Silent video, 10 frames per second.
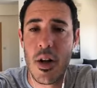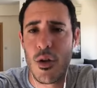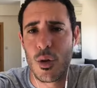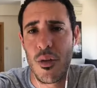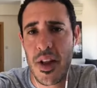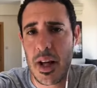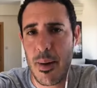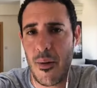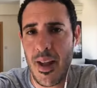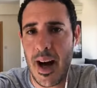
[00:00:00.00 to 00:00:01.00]
So if you think
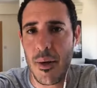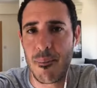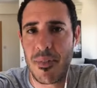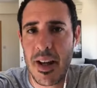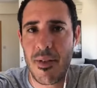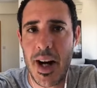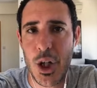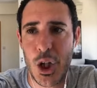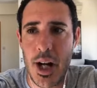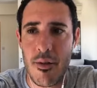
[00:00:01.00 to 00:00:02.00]
about that, if I
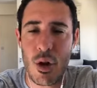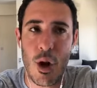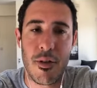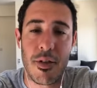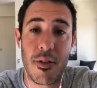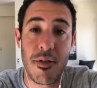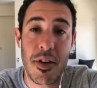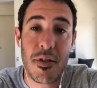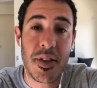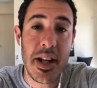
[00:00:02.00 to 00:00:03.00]
shaved off
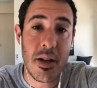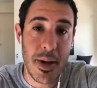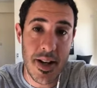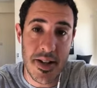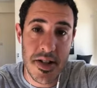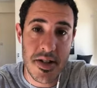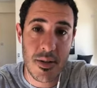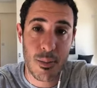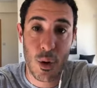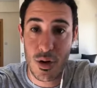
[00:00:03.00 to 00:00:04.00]
15 minutes
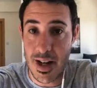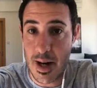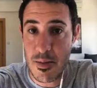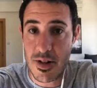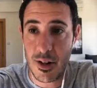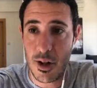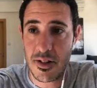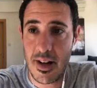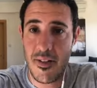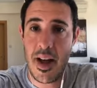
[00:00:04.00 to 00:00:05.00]
per time slot
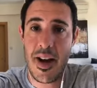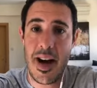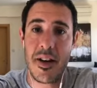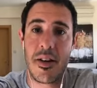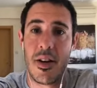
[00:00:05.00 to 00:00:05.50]
and then had